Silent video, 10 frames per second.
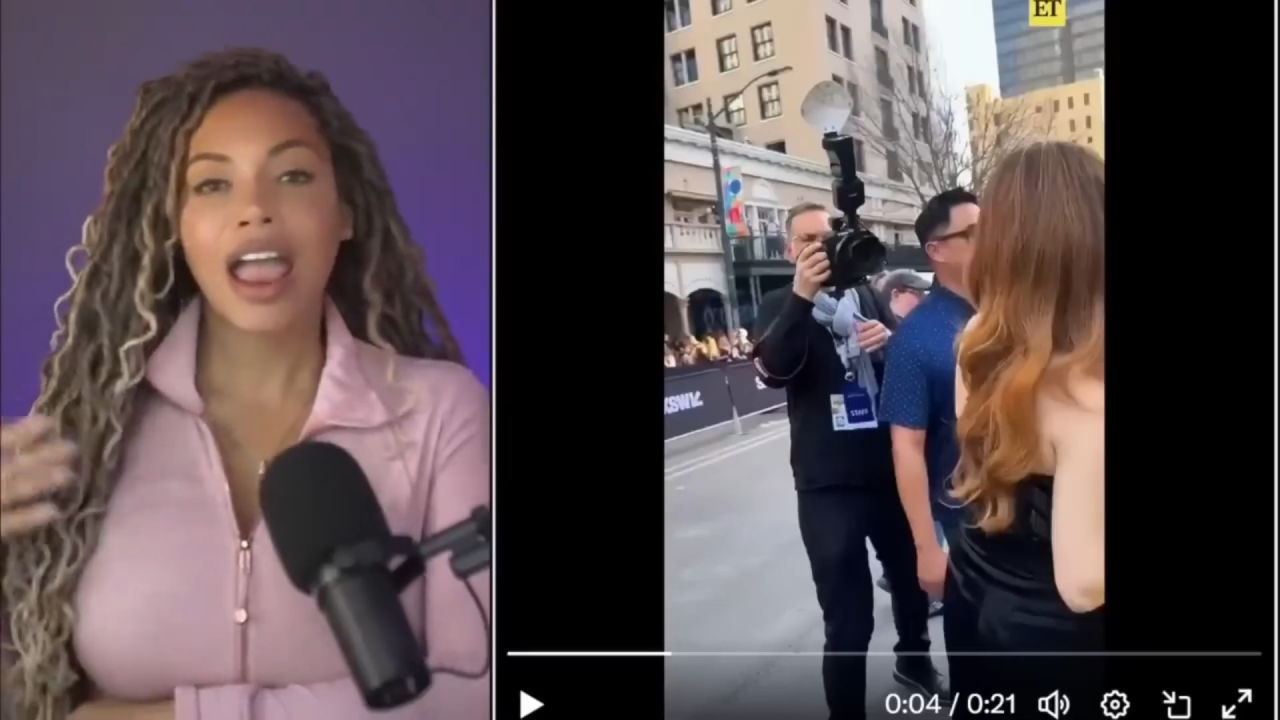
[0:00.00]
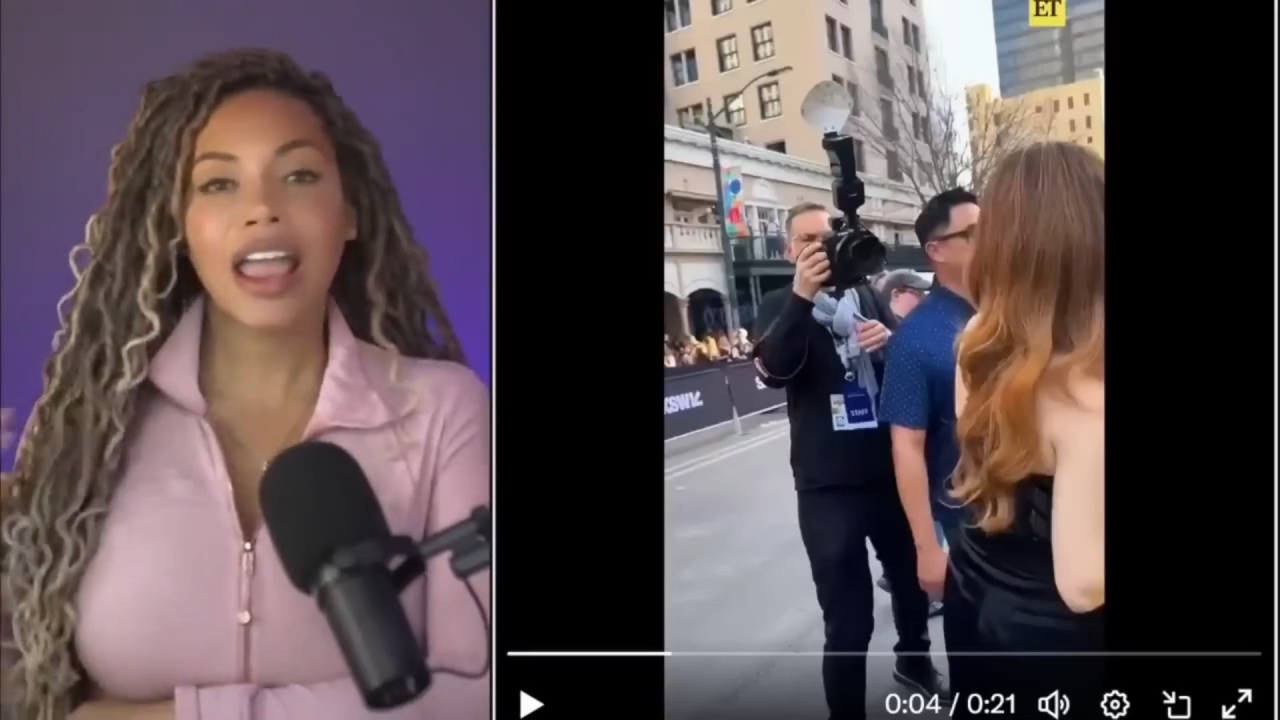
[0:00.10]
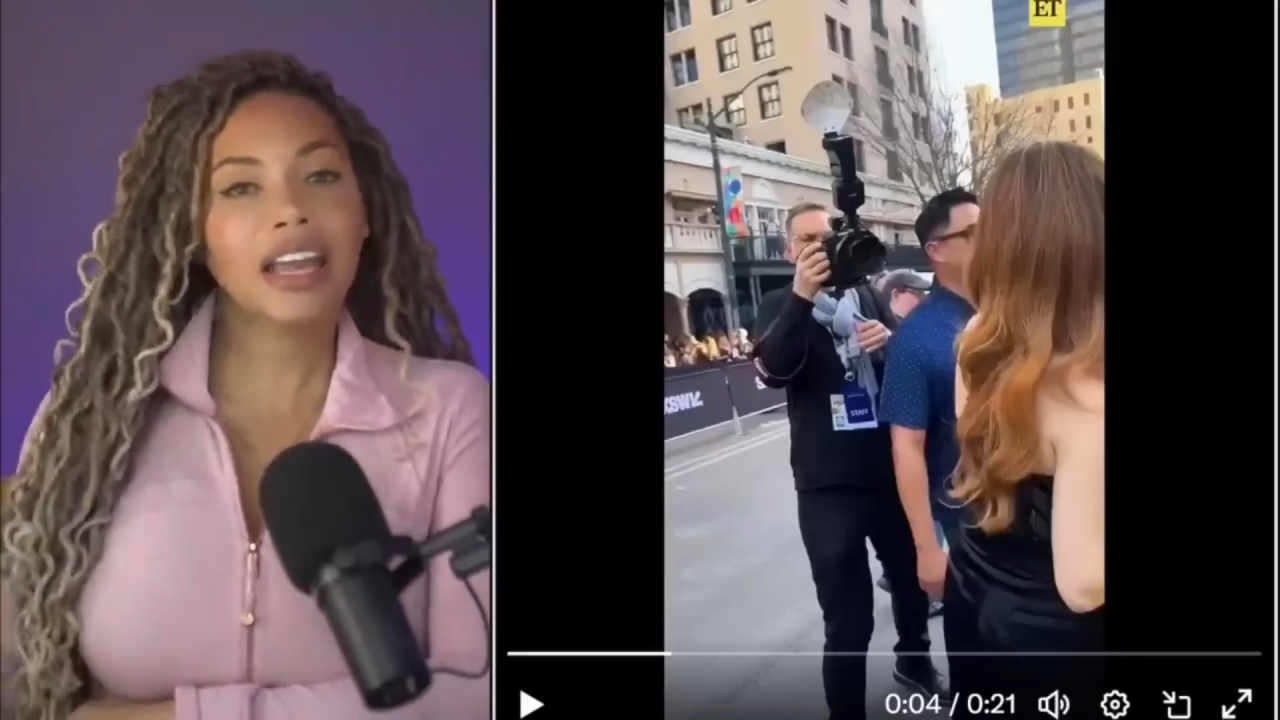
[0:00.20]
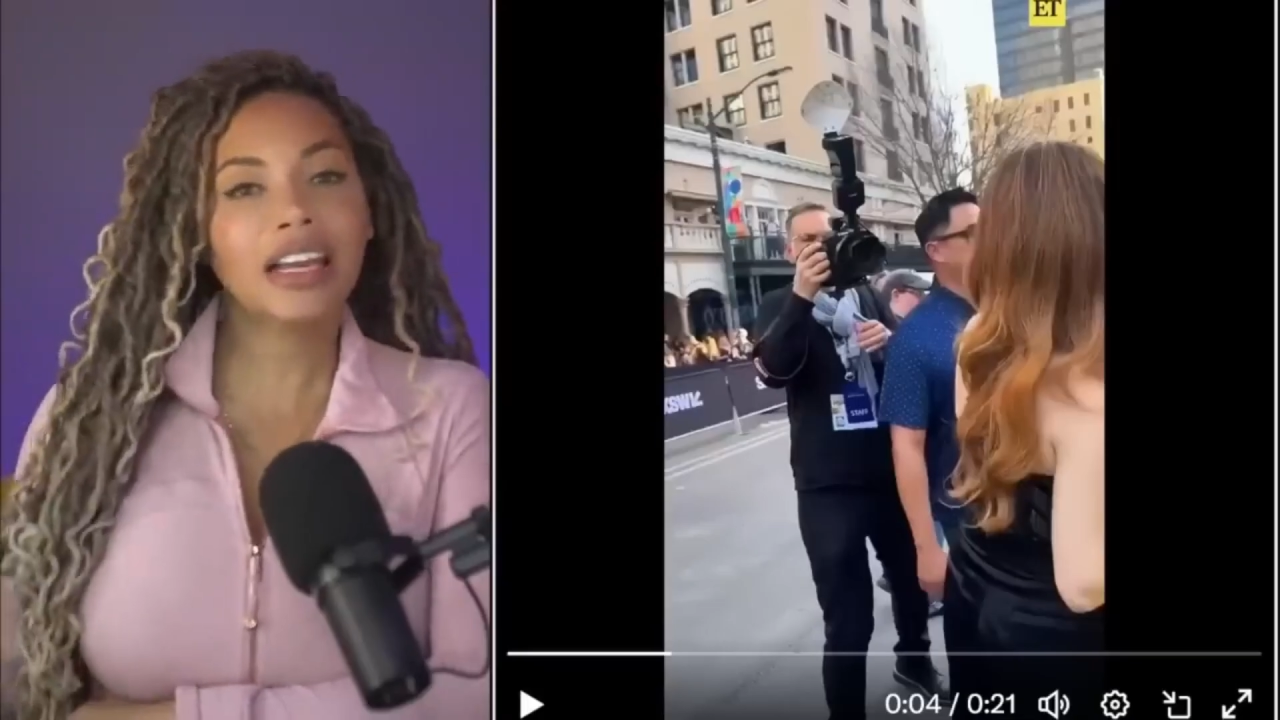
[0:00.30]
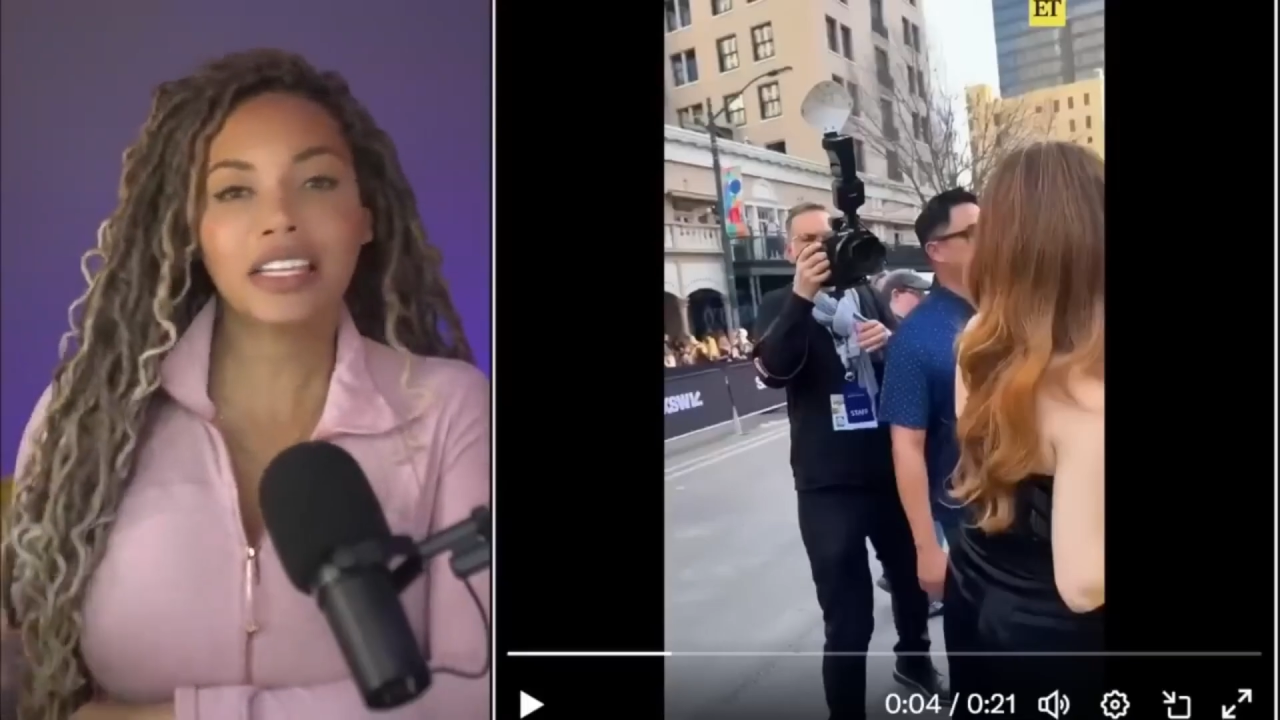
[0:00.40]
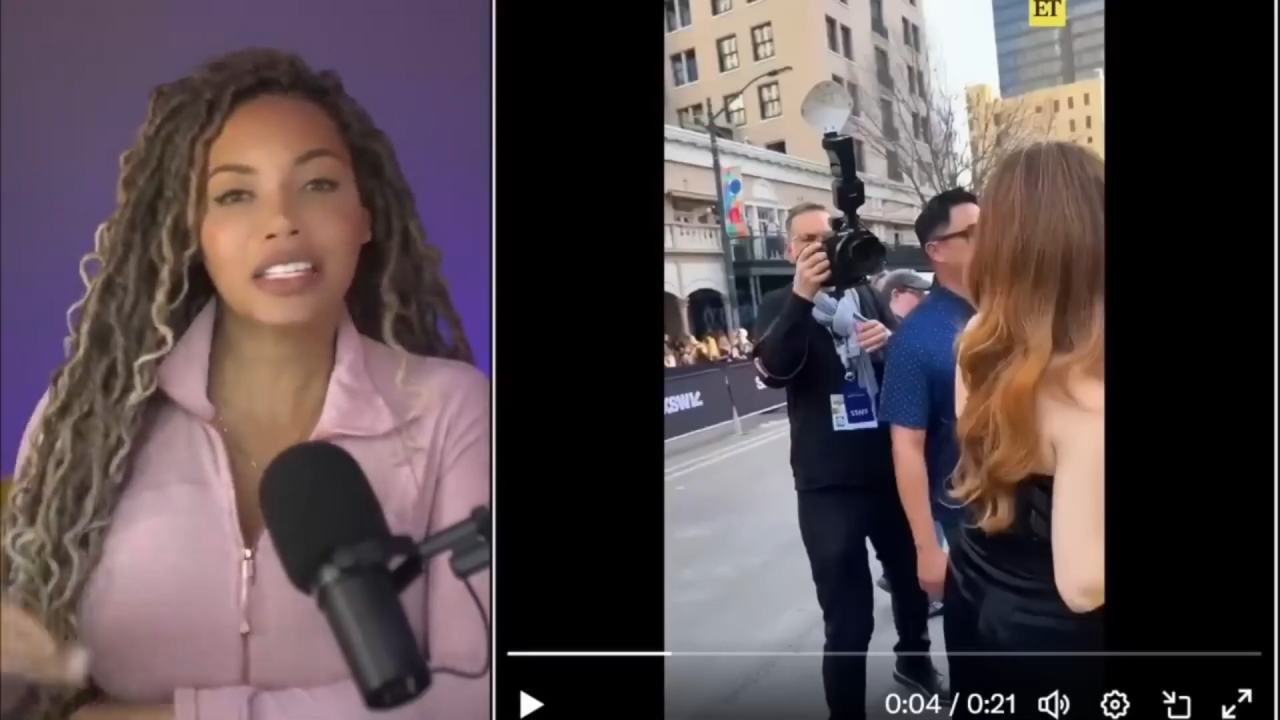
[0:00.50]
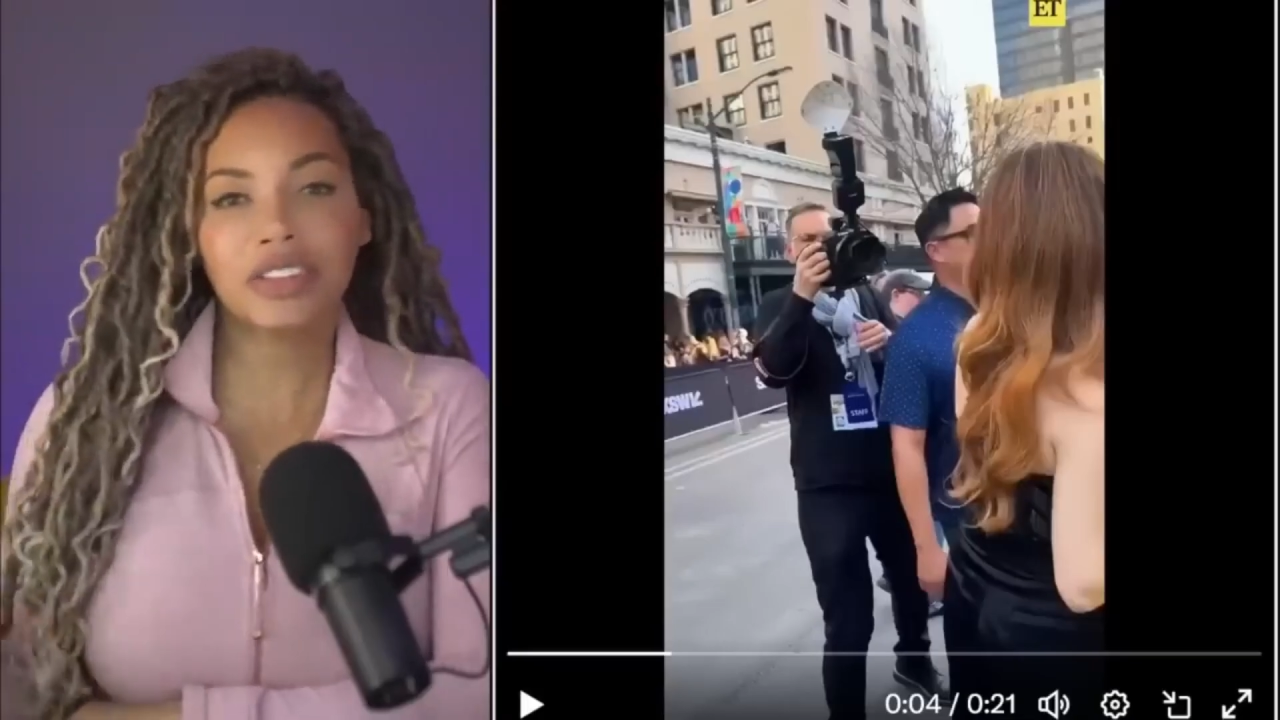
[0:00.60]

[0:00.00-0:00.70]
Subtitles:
Anna Kendrick